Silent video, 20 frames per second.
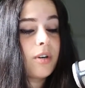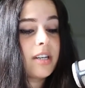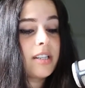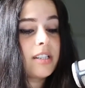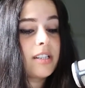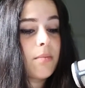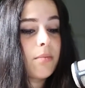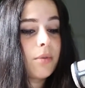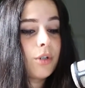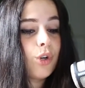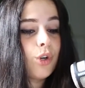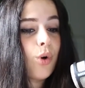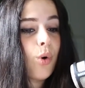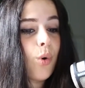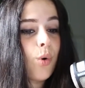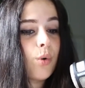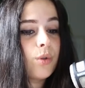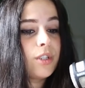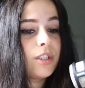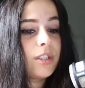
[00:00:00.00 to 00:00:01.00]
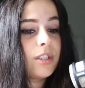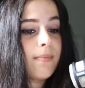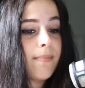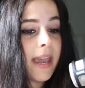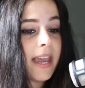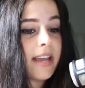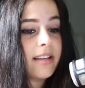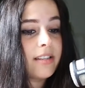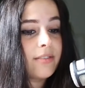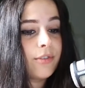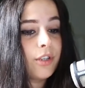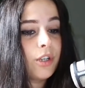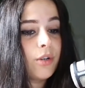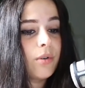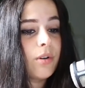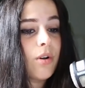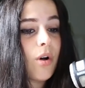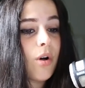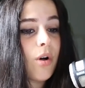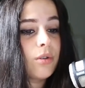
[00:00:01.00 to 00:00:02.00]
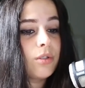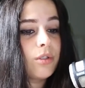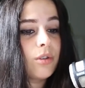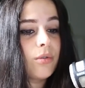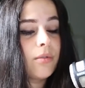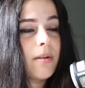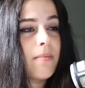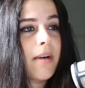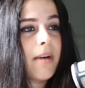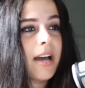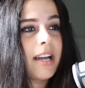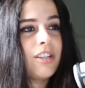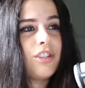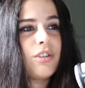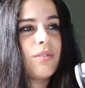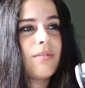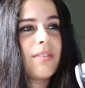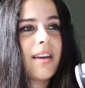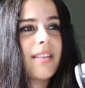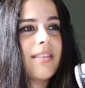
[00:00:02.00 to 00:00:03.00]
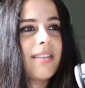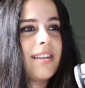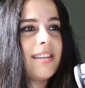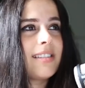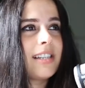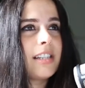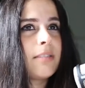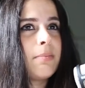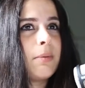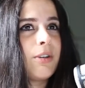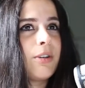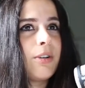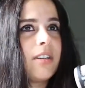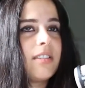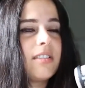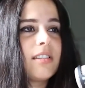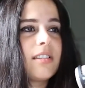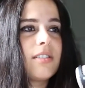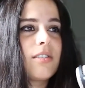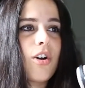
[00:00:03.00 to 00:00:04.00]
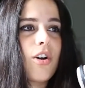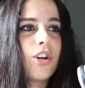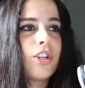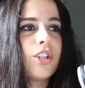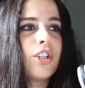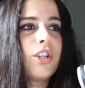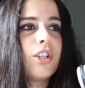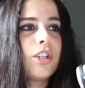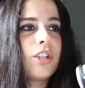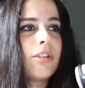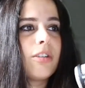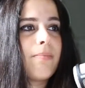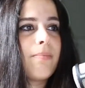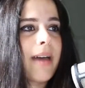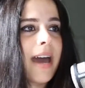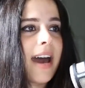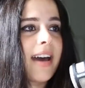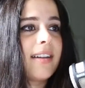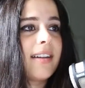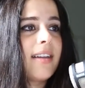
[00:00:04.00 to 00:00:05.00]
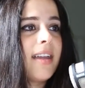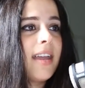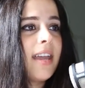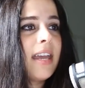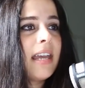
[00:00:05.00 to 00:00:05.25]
is someone to hold space for you and also remind you that these experiences aren't good or bad.